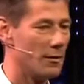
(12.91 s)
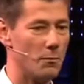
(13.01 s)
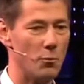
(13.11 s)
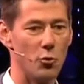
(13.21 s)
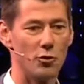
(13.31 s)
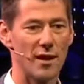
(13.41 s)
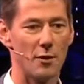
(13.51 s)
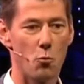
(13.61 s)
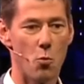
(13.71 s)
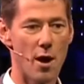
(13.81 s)
more
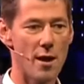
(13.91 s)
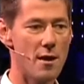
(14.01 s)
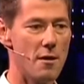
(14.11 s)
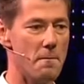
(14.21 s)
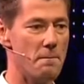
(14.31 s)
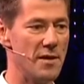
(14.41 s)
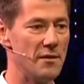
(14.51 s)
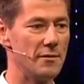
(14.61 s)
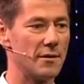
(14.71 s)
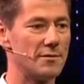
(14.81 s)
than 1
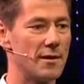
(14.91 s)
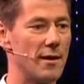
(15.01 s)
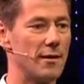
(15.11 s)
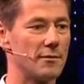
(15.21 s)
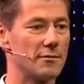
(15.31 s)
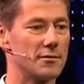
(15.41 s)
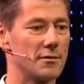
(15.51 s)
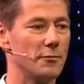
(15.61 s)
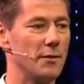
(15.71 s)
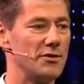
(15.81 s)
billion tires
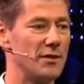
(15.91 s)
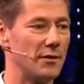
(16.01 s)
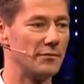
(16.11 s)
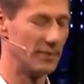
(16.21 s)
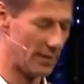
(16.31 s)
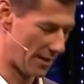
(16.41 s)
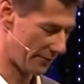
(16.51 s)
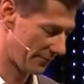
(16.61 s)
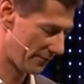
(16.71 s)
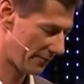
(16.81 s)
reach the end of their life.